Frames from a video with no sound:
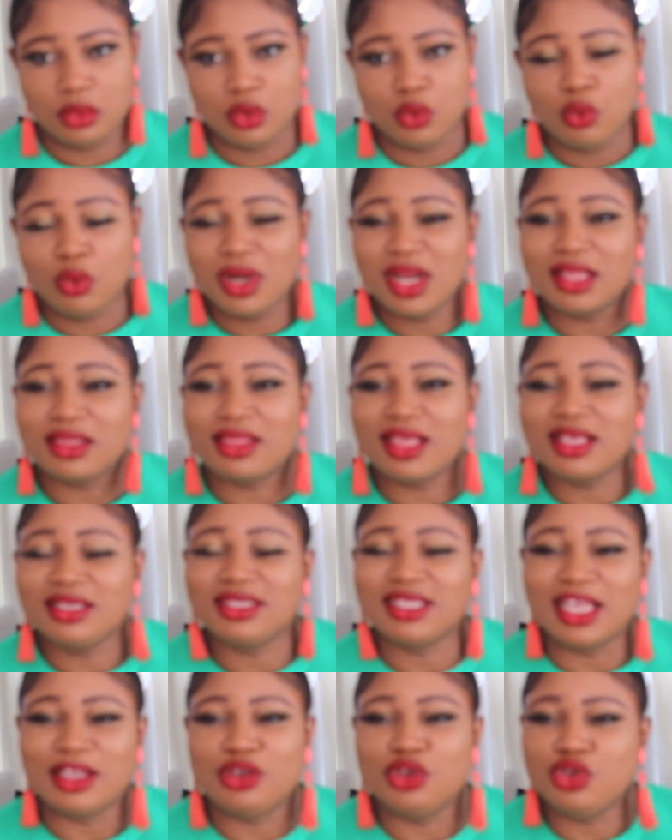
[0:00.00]
What are
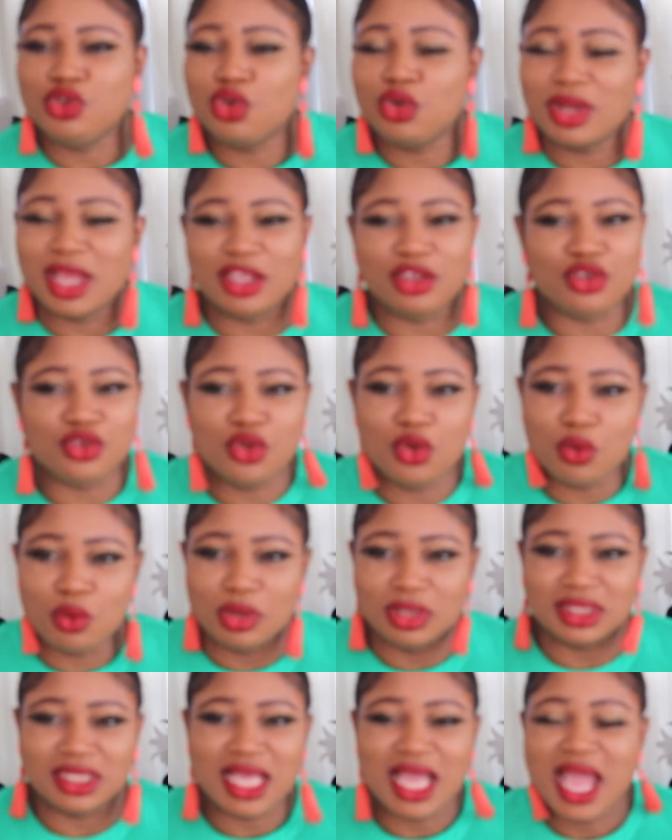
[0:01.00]
things that you know that you know
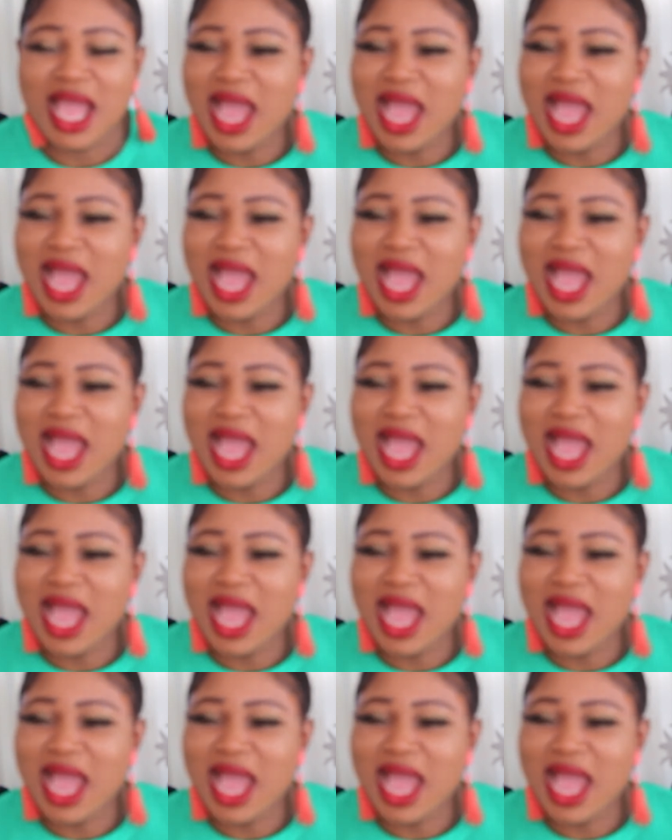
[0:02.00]
what?